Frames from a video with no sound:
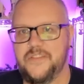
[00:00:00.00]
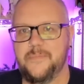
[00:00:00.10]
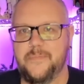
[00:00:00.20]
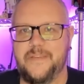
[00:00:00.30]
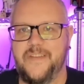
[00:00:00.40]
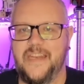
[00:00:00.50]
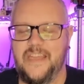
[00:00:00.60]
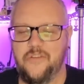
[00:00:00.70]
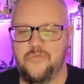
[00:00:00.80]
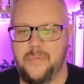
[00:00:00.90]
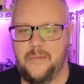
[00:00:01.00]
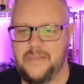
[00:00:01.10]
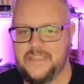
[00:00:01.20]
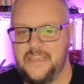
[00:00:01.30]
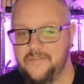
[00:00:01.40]
I'm a big fan of the Old
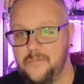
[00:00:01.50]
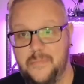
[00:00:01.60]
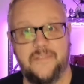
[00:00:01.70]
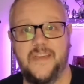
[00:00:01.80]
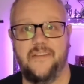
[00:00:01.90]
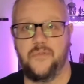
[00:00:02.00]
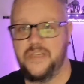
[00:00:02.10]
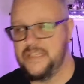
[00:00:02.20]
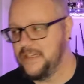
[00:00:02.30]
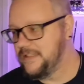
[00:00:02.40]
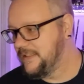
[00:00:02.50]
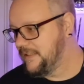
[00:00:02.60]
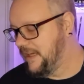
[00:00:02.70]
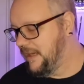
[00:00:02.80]
Republic stuff. I'm a big fan of what he does.